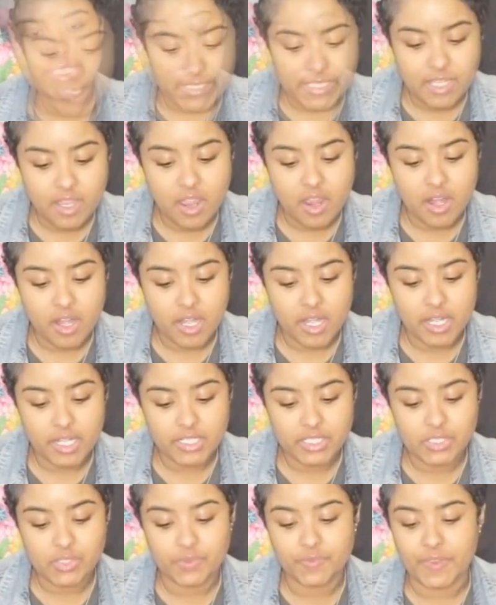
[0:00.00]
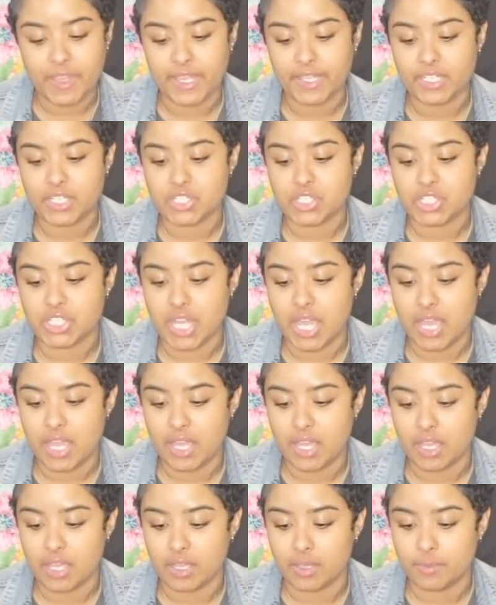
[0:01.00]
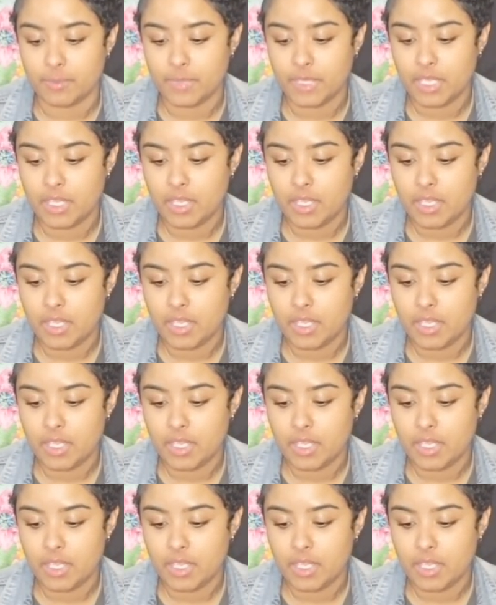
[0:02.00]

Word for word: Was it hard to find a job?